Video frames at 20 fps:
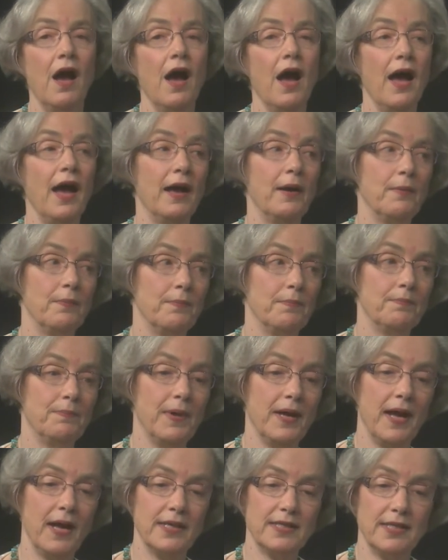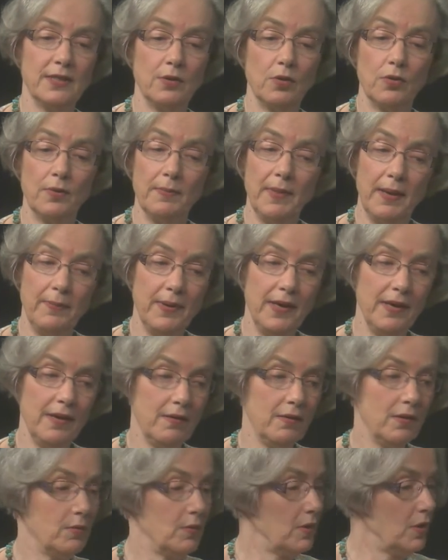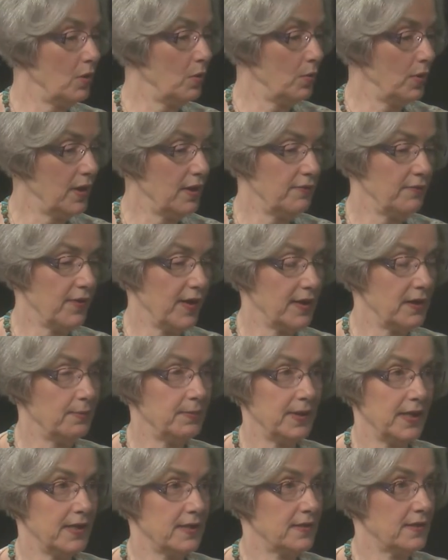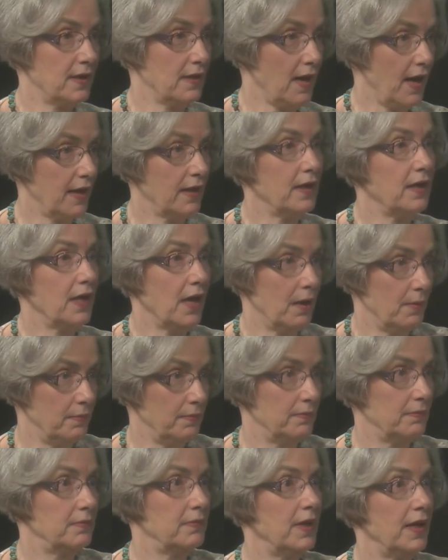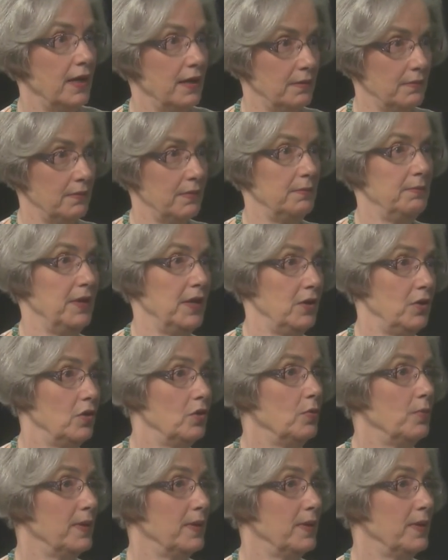Um, I said, or maybe you know we can find a place that I can come and meet you.